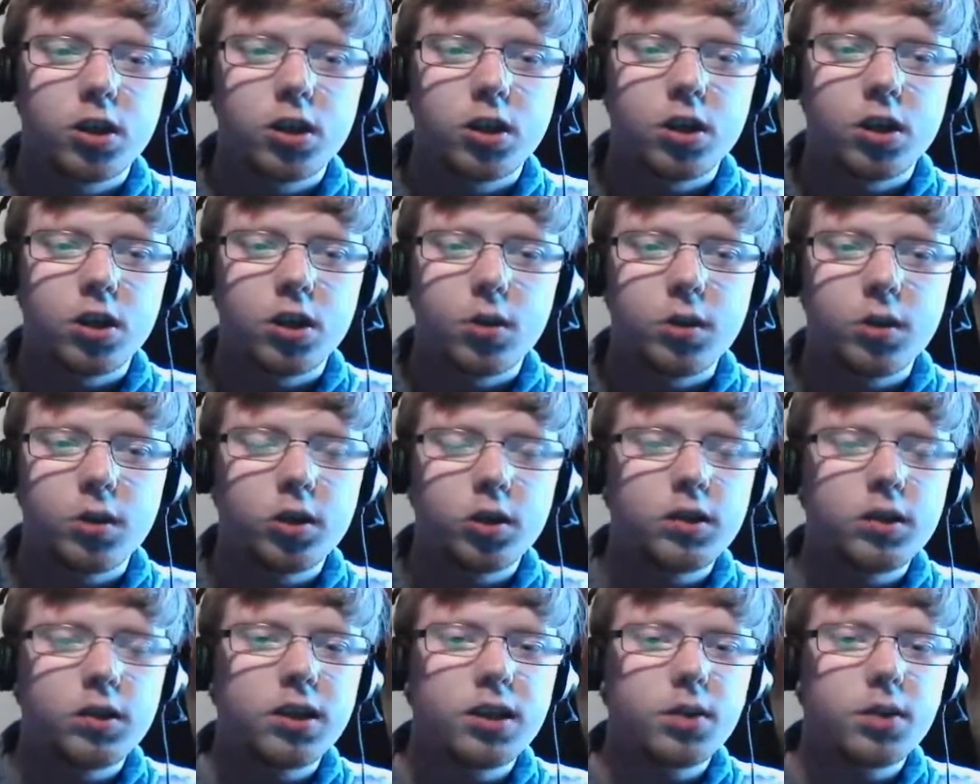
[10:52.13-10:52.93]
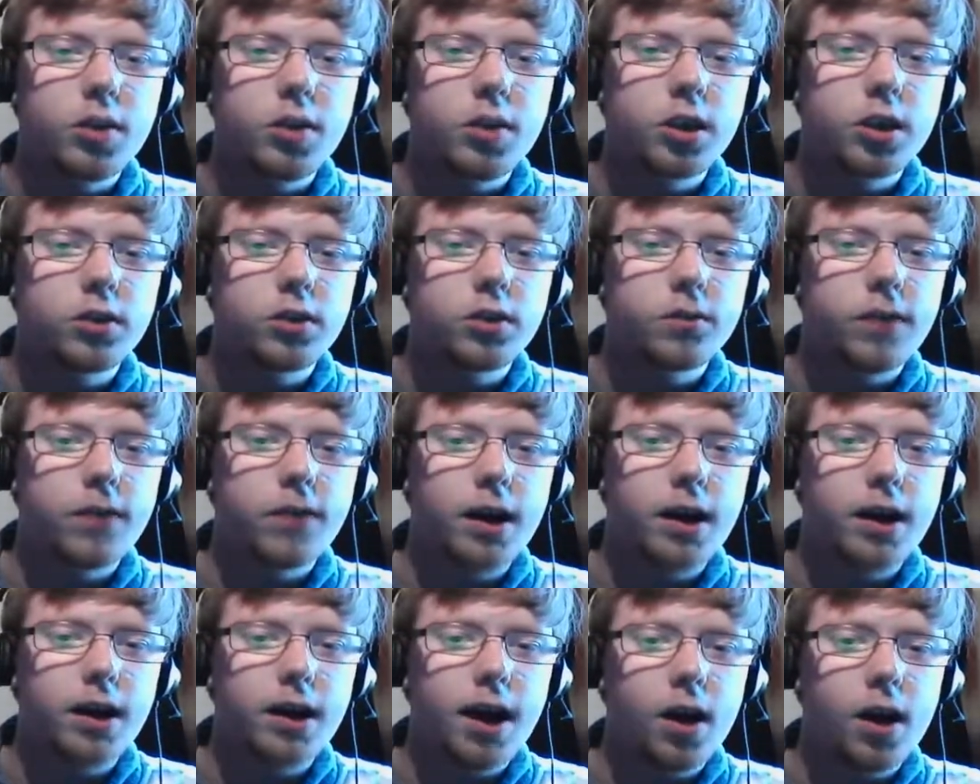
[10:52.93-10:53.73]
We do see the Persian
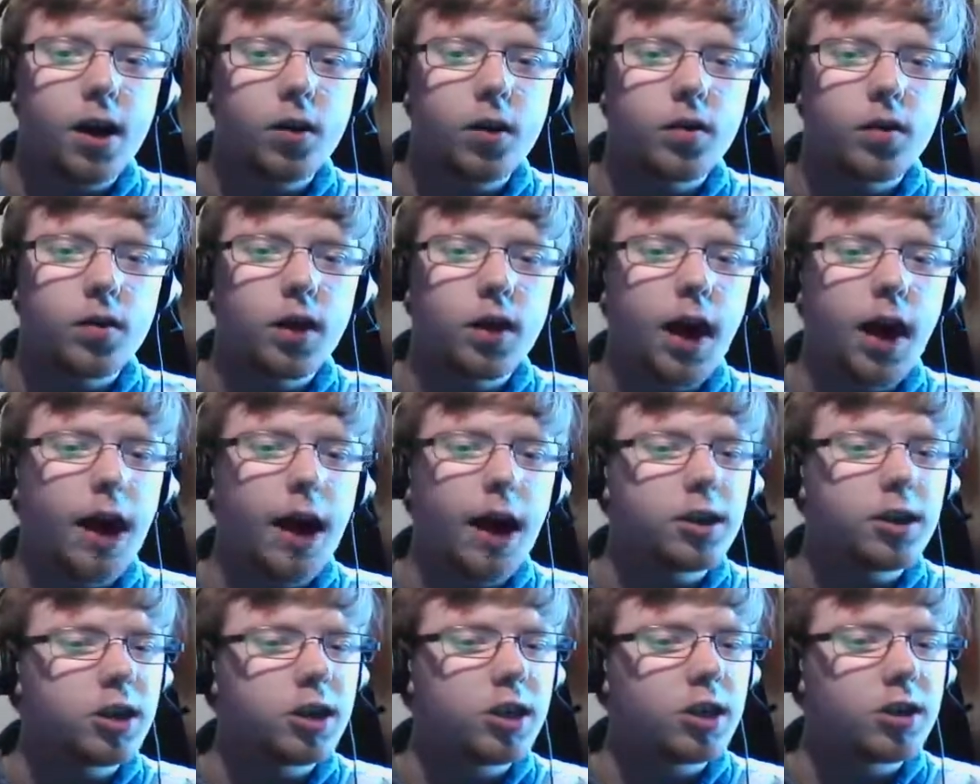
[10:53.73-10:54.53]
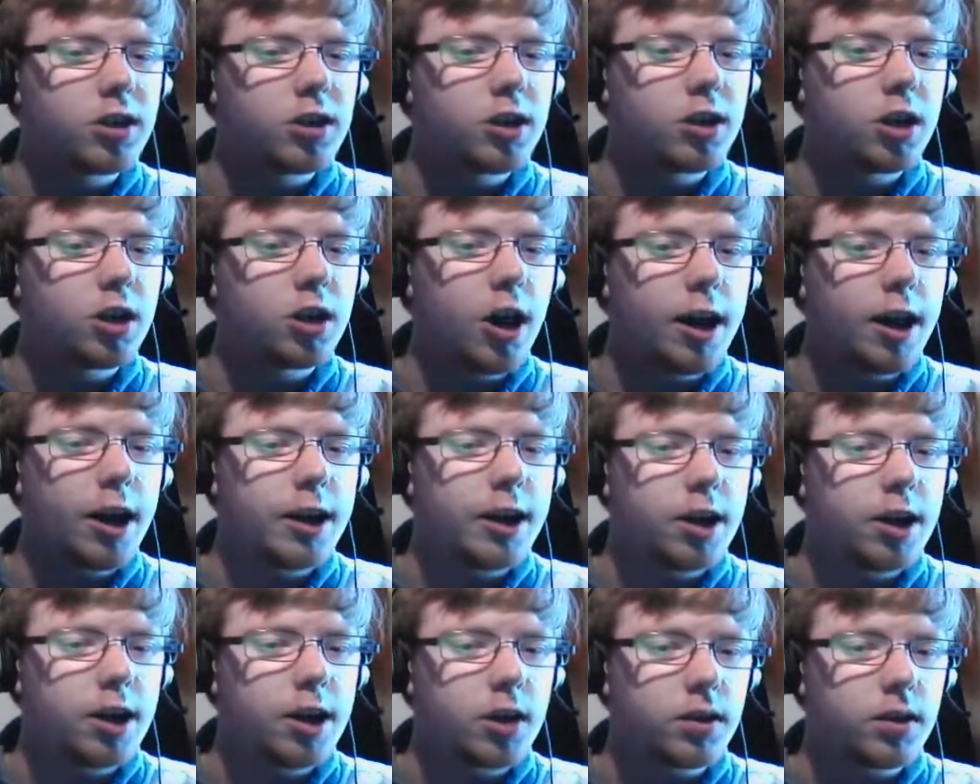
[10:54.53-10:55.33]
fake out actually into the
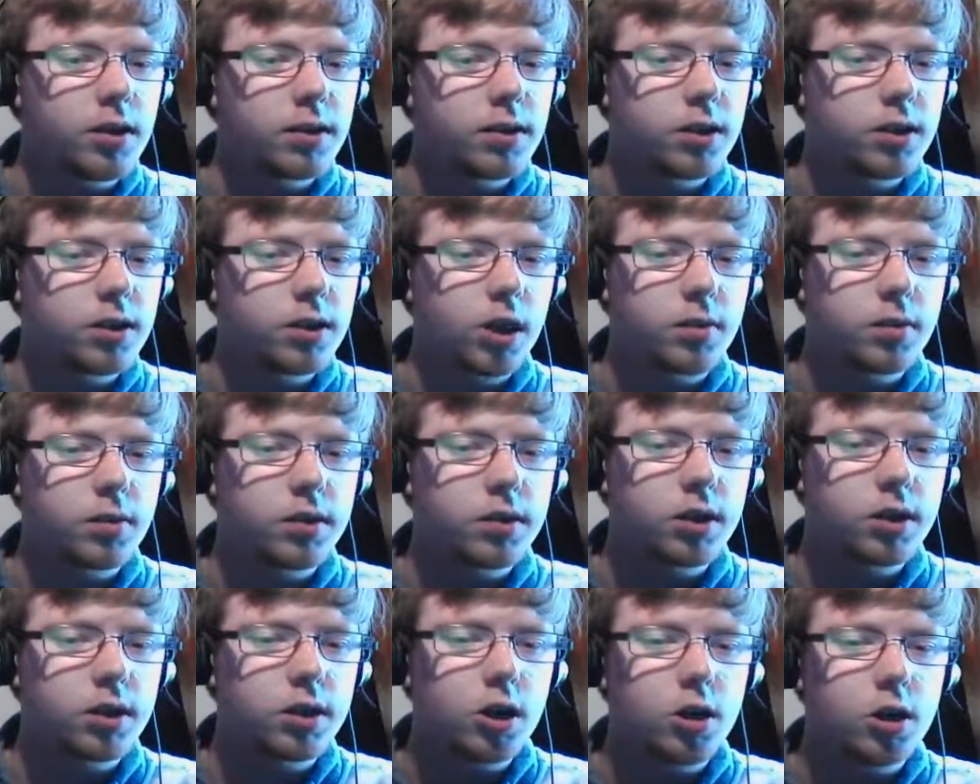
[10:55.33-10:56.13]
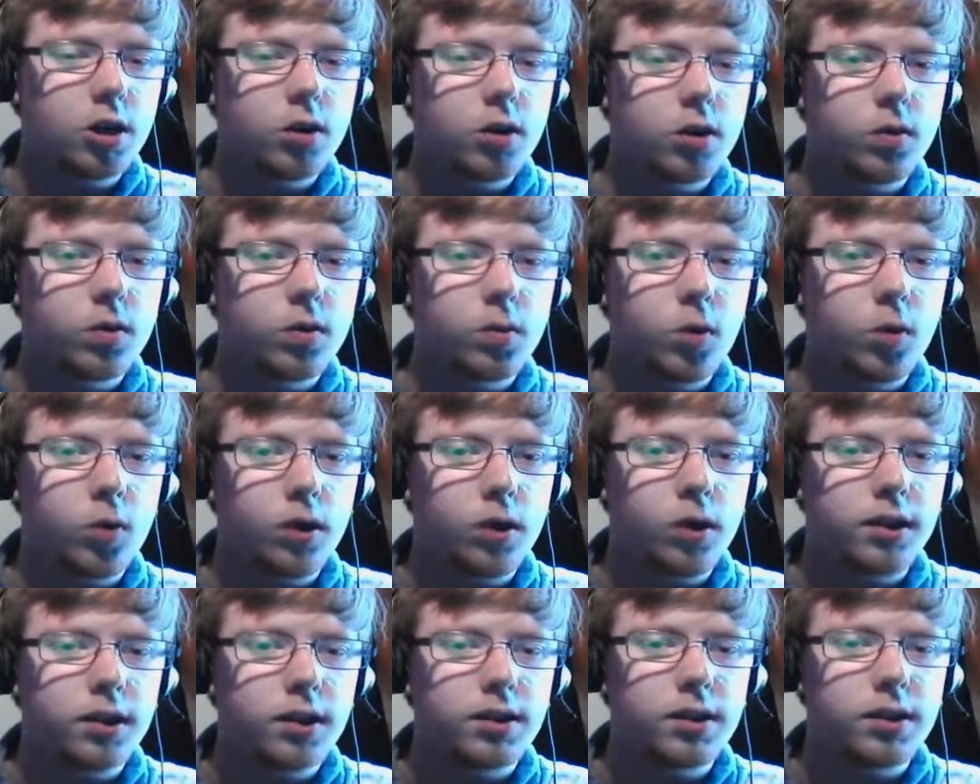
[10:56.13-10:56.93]
Nihilego this time, so what
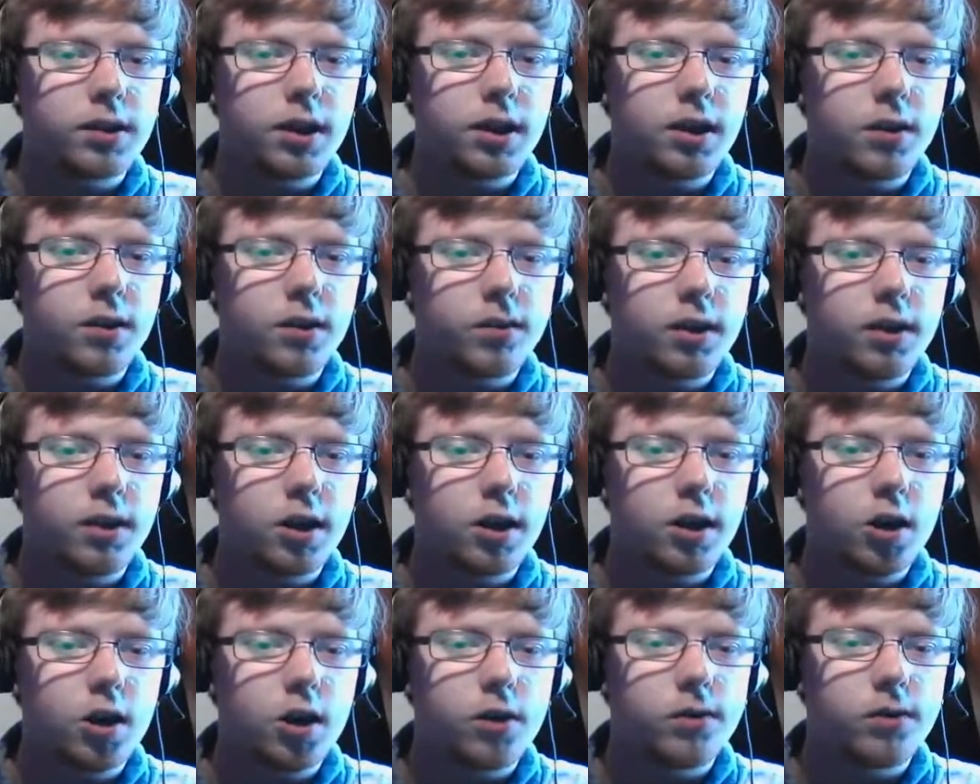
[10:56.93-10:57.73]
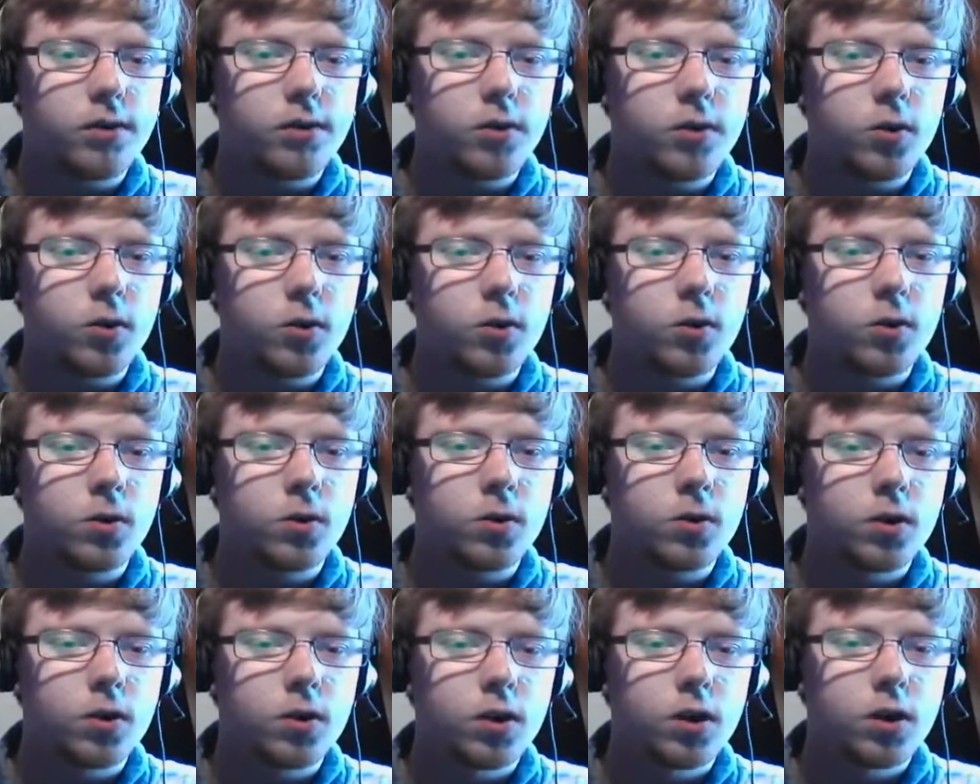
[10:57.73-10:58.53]
is the Fini going for?
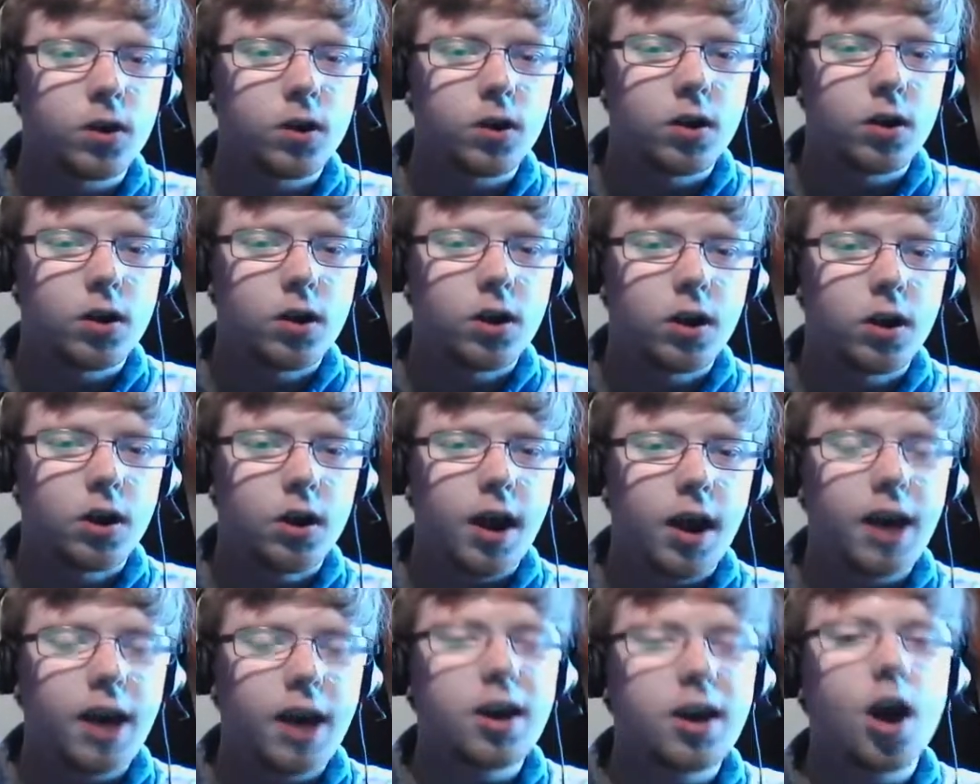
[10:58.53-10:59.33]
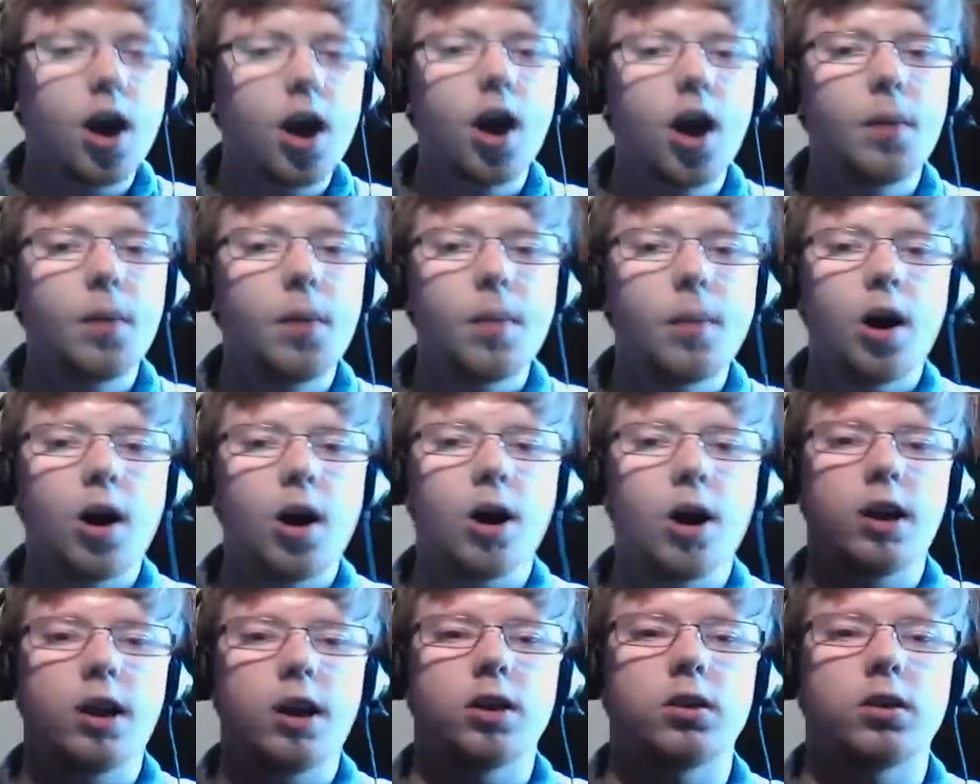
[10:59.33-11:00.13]
A Calm
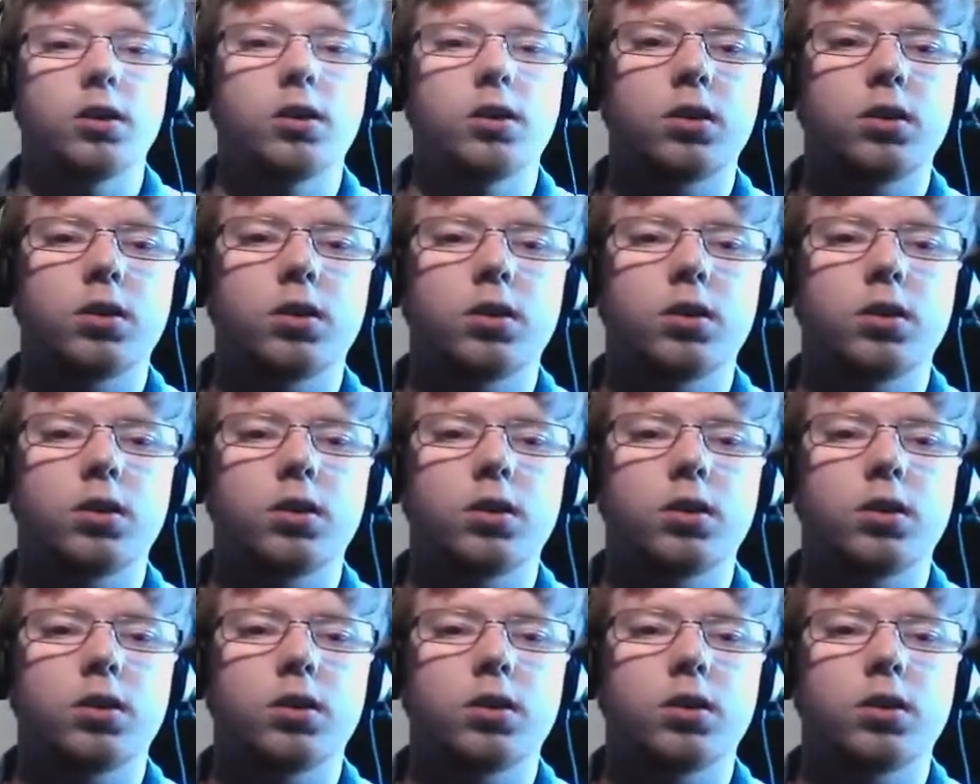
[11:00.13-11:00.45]
Minds.